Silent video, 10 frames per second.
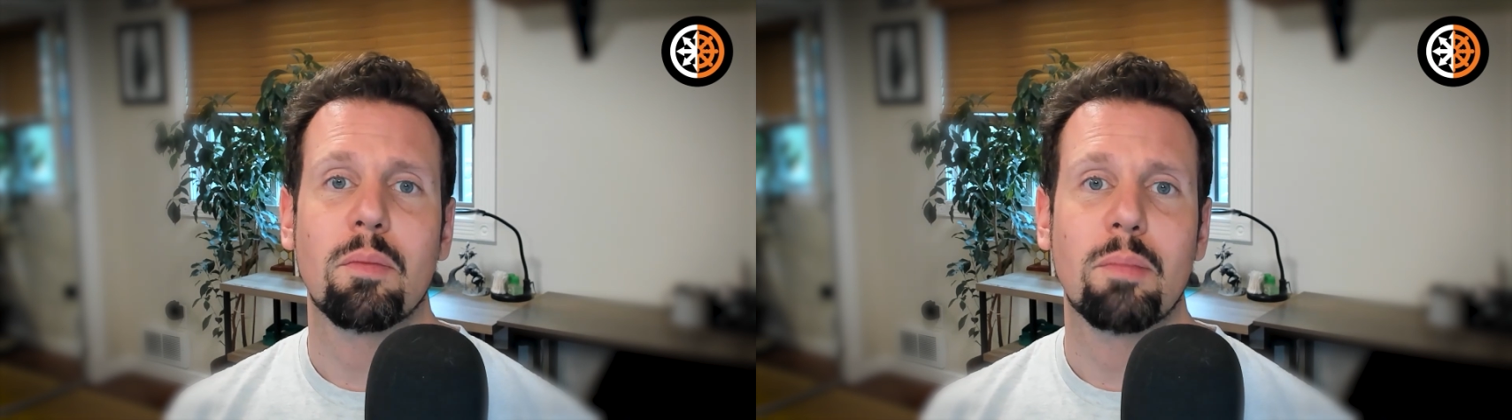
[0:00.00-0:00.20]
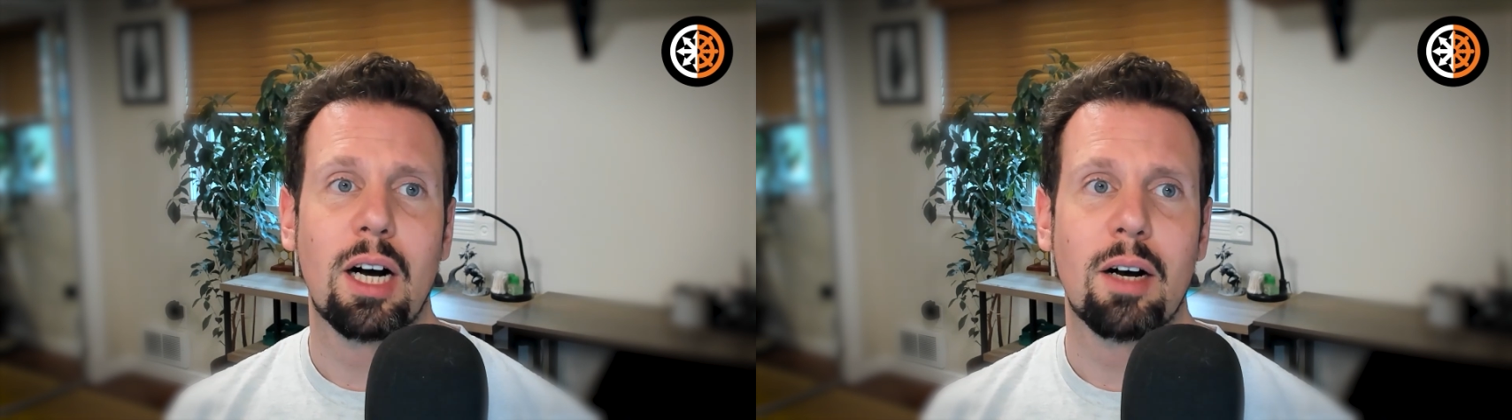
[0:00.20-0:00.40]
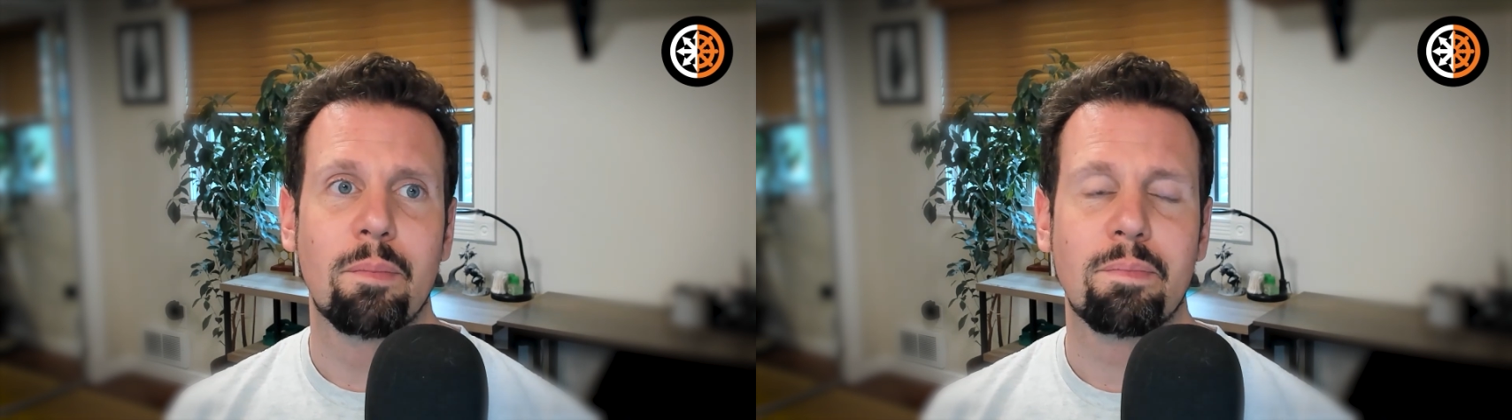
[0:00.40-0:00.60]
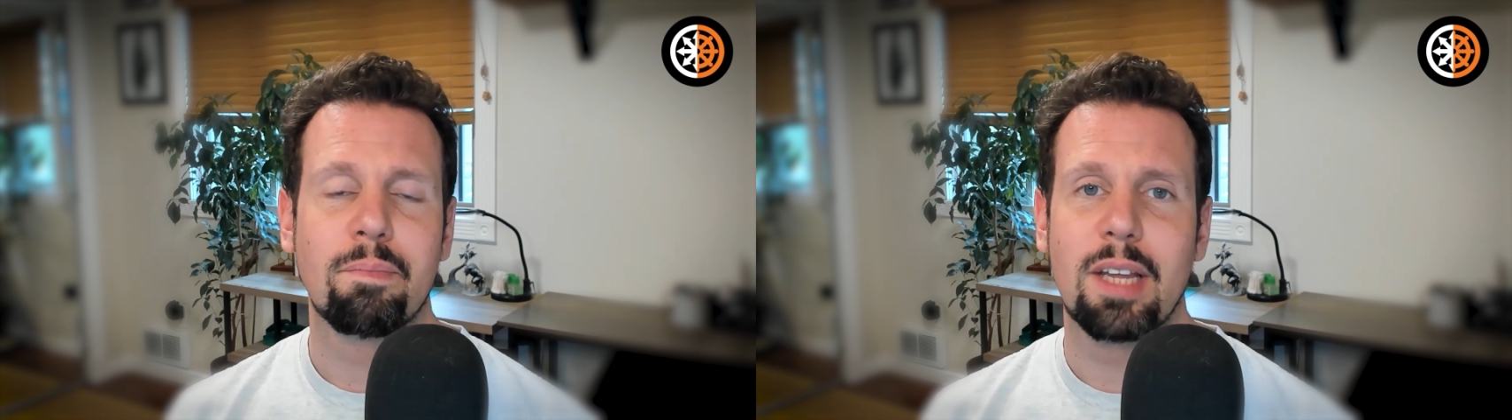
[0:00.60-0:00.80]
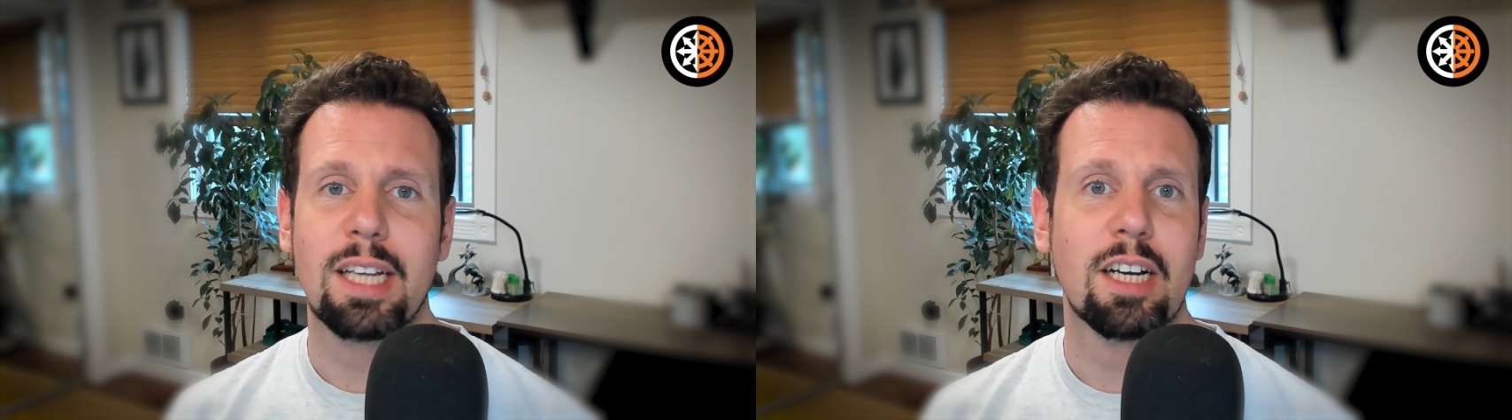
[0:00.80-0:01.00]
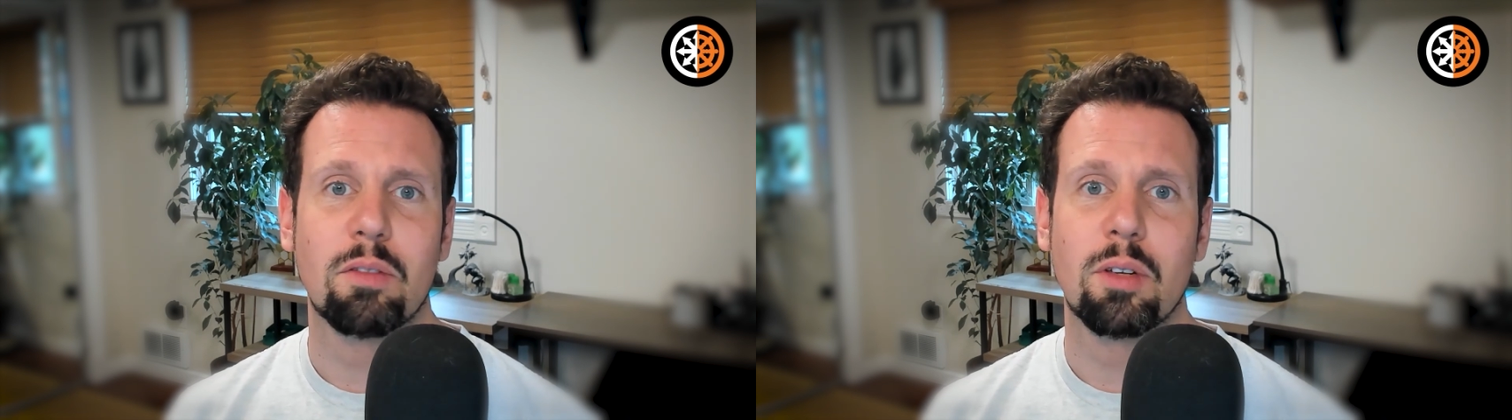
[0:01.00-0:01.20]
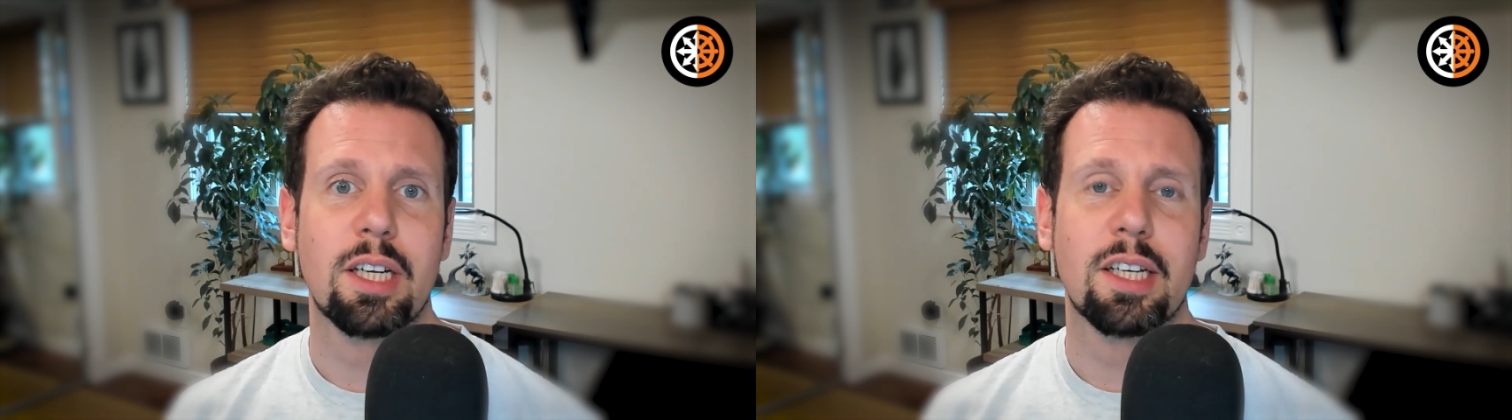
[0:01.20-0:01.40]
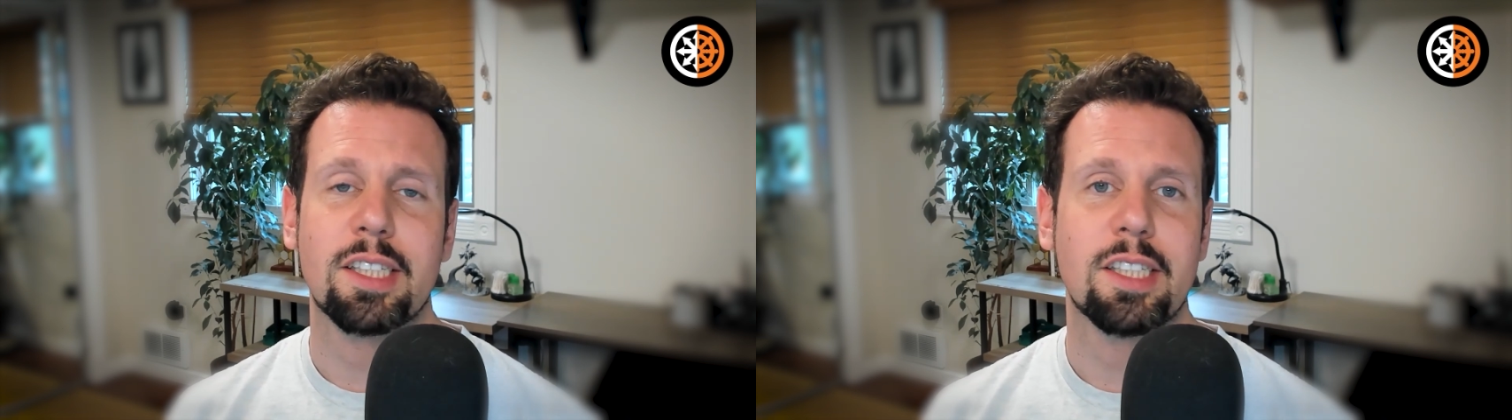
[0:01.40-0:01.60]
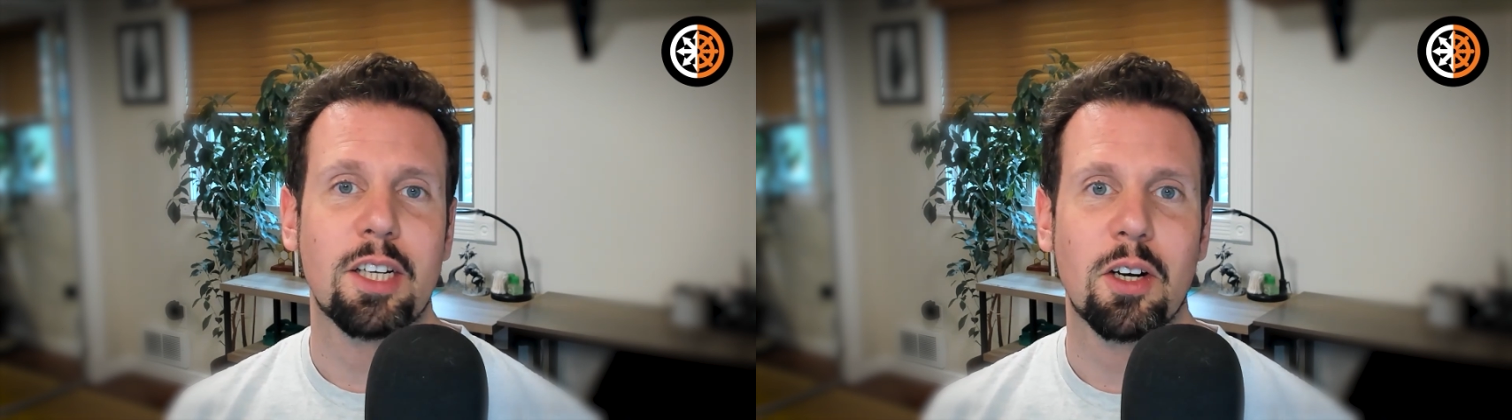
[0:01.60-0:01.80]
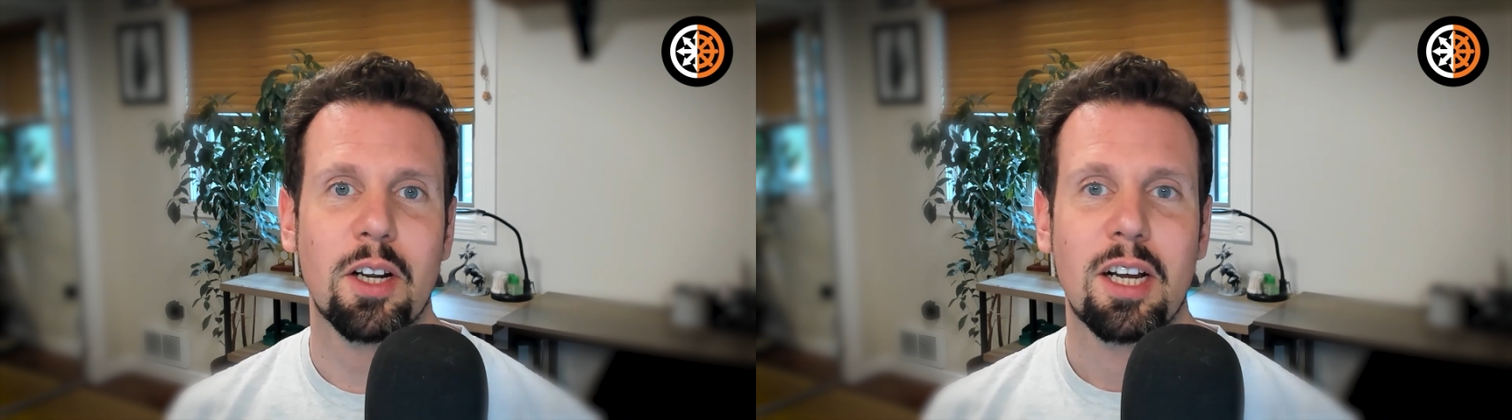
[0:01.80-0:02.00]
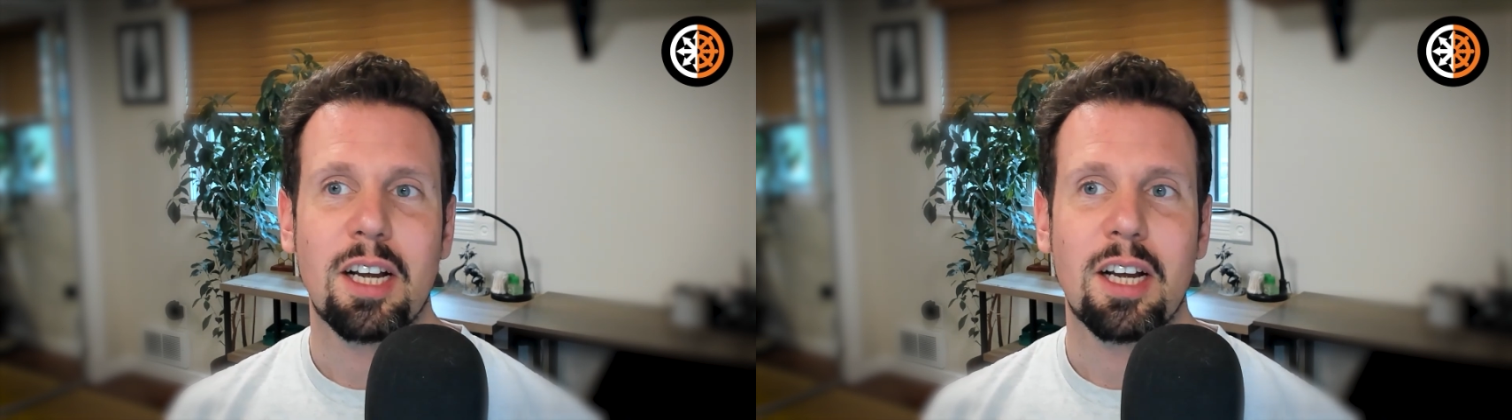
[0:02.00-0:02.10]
mom is not really considered.